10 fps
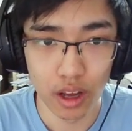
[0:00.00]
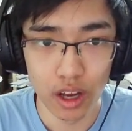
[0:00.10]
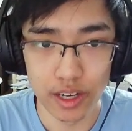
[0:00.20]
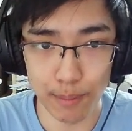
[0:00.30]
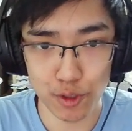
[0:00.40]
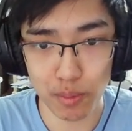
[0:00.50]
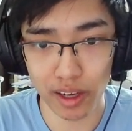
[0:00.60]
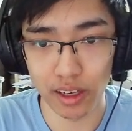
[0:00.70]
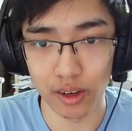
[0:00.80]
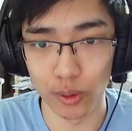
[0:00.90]
Neptunemon
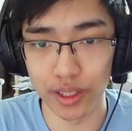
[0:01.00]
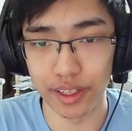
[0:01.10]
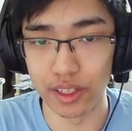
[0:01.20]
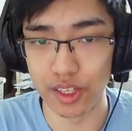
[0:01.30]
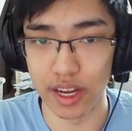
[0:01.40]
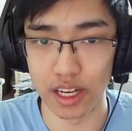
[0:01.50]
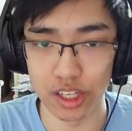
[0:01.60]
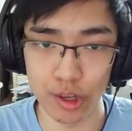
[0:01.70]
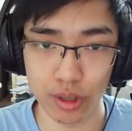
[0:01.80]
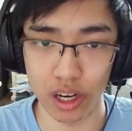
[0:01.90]
not only is a
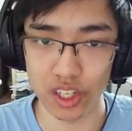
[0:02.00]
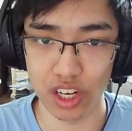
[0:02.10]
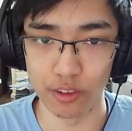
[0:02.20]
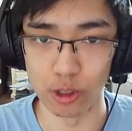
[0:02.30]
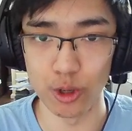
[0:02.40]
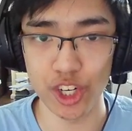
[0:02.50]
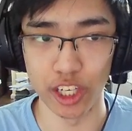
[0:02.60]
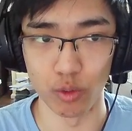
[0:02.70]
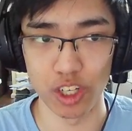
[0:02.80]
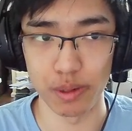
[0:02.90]
2-cost
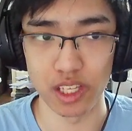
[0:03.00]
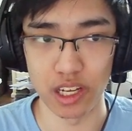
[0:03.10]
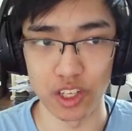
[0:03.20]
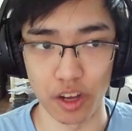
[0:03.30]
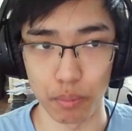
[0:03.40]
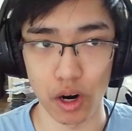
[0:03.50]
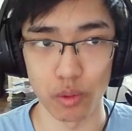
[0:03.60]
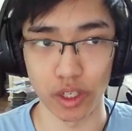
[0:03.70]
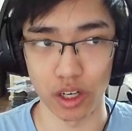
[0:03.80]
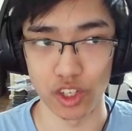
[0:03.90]
evolution, which means he is on par
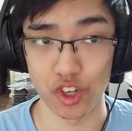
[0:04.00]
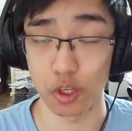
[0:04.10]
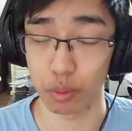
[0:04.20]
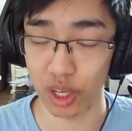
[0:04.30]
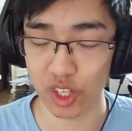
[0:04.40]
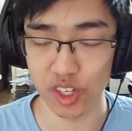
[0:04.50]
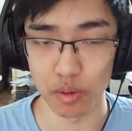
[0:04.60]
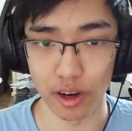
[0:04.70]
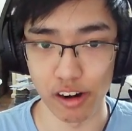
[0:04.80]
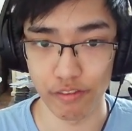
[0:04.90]
with cards such as
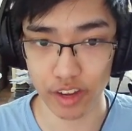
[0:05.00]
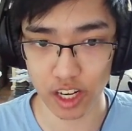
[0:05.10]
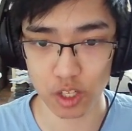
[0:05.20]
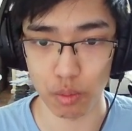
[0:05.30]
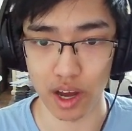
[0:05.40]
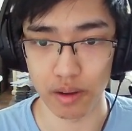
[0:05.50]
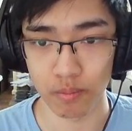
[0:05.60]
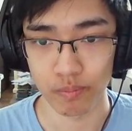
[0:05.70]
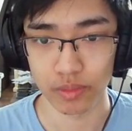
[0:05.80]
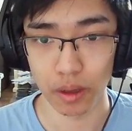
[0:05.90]
Plesiomon or Phoenixmon,
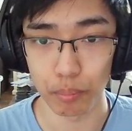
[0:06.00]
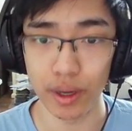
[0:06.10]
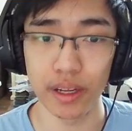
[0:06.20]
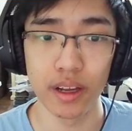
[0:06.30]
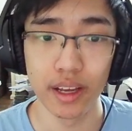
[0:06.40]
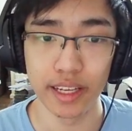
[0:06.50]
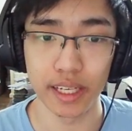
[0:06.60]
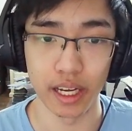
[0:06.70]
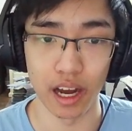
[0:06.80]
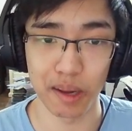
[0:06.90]
but he
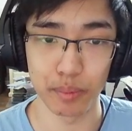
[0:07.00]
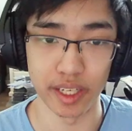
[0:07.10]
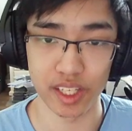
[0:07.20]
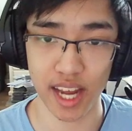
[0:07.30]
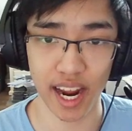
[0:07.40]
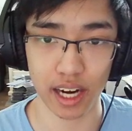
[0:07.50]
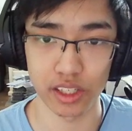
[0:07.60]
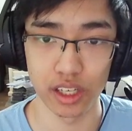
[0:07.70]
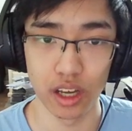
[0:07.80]
cannot be attacked.